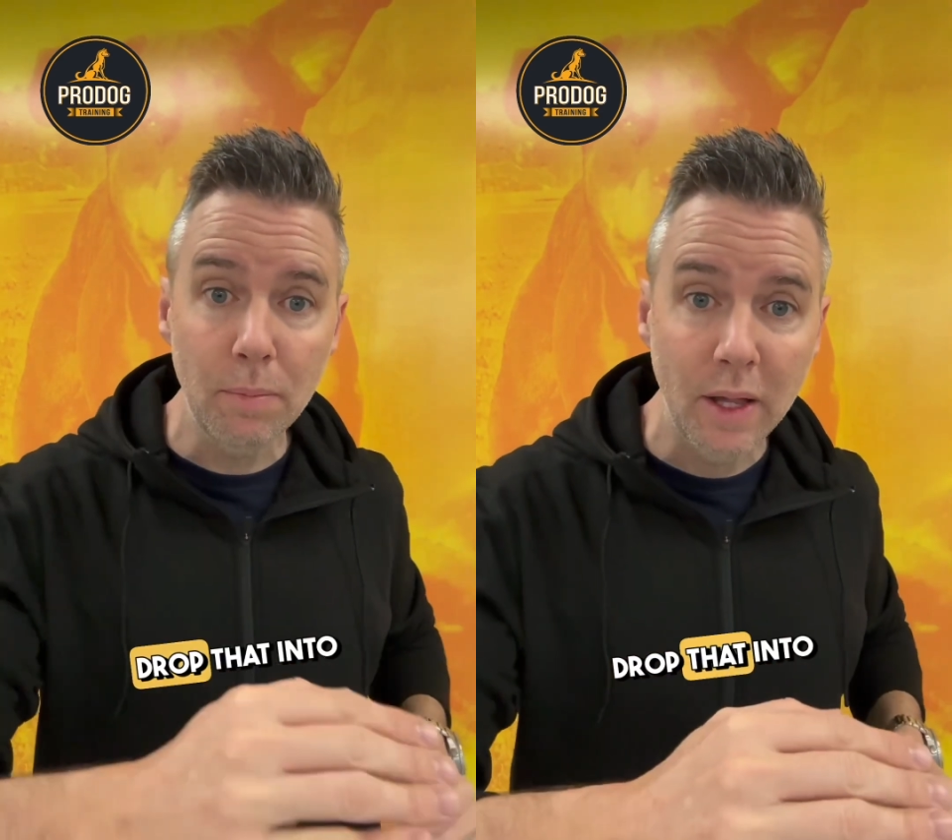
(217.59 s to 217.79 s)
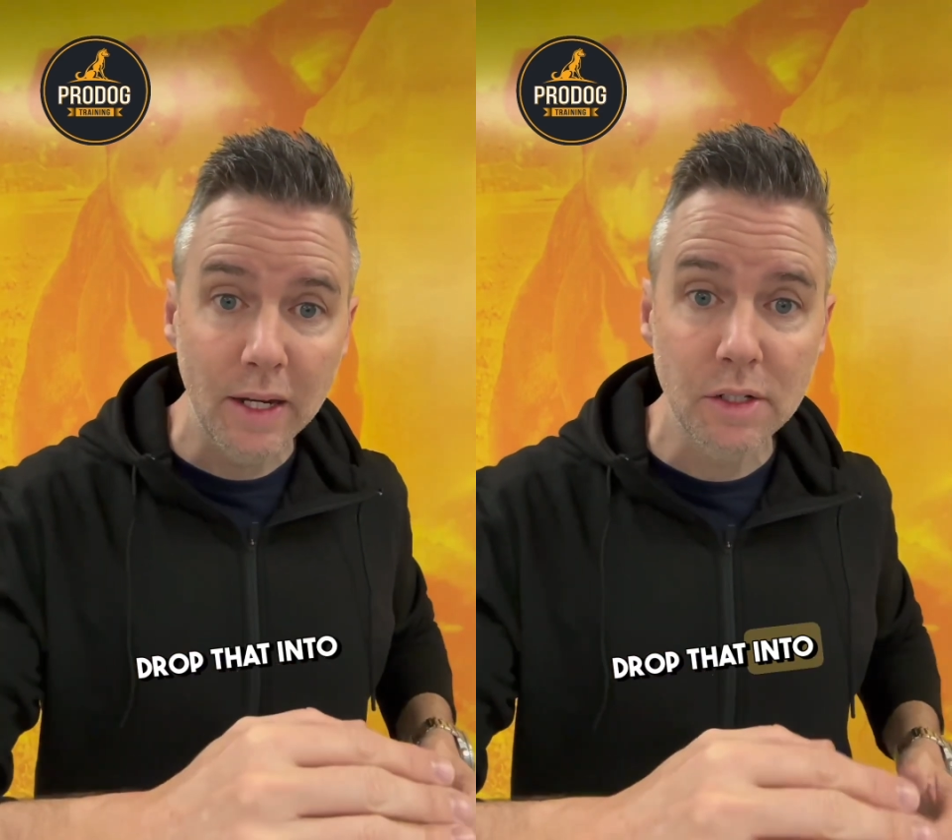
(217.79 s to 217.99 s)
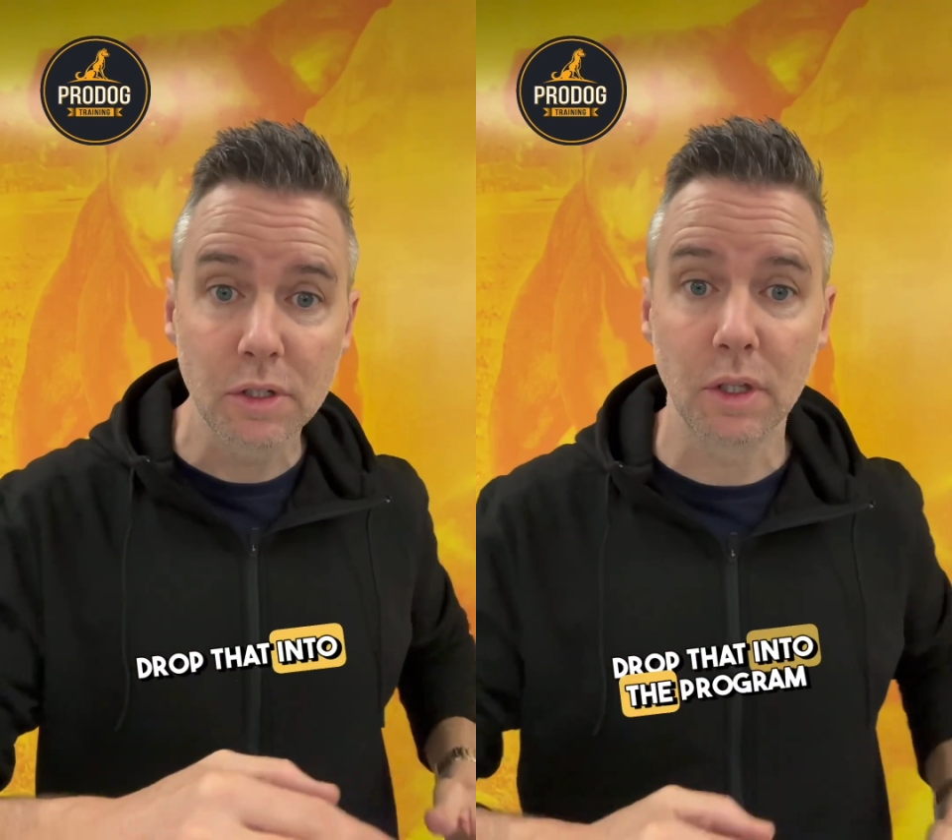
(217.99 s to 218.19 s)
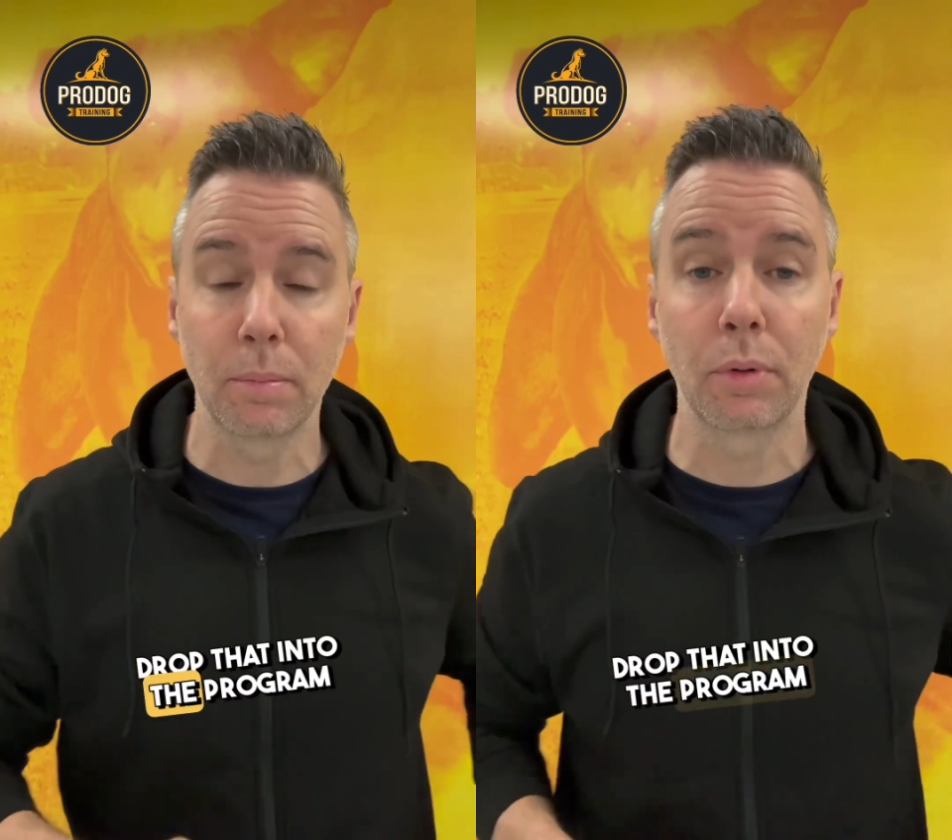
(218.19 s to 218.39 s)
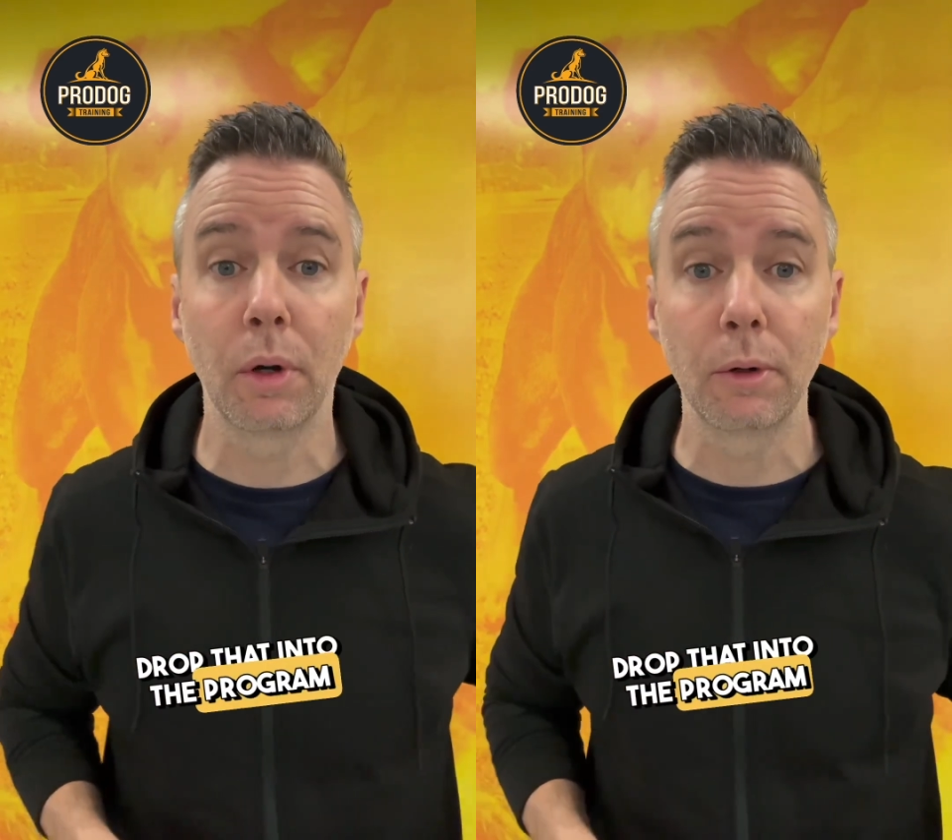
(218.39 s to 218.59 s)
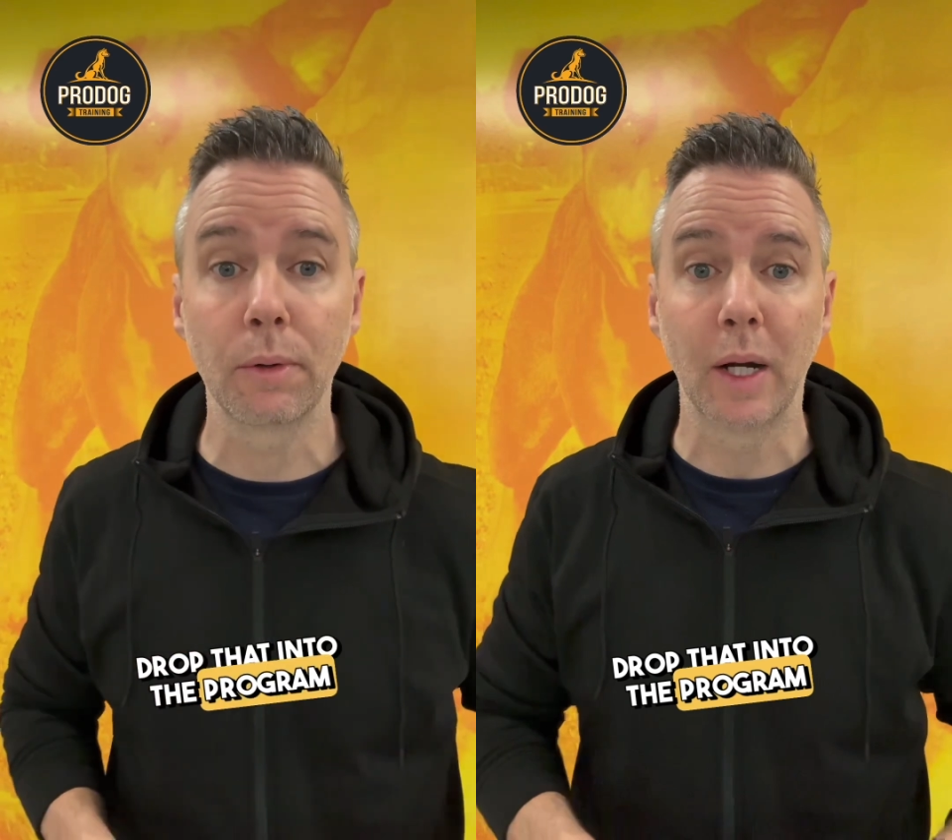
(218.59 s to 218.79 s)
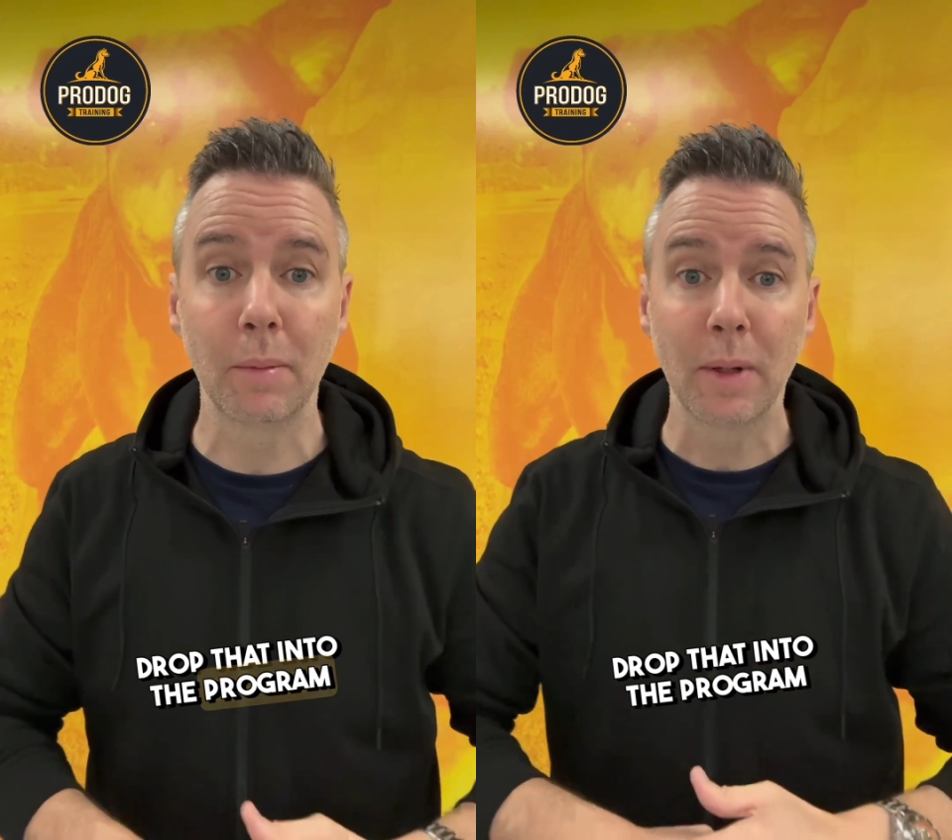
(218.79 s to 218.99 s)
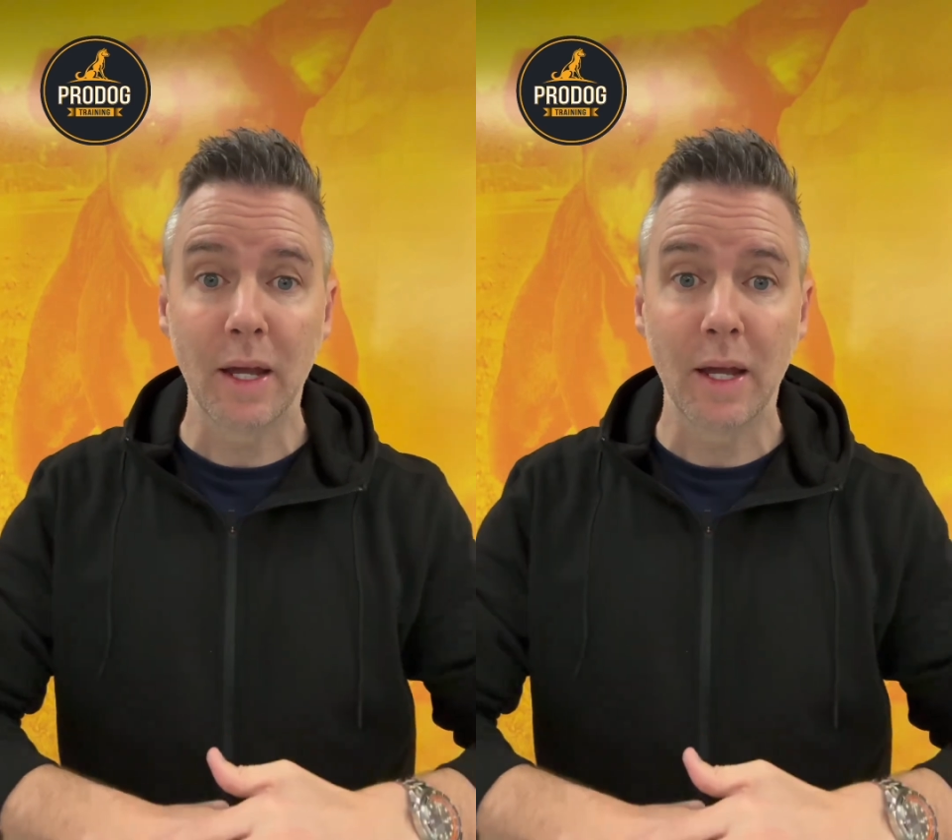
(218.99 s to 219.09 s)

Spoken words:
that into the program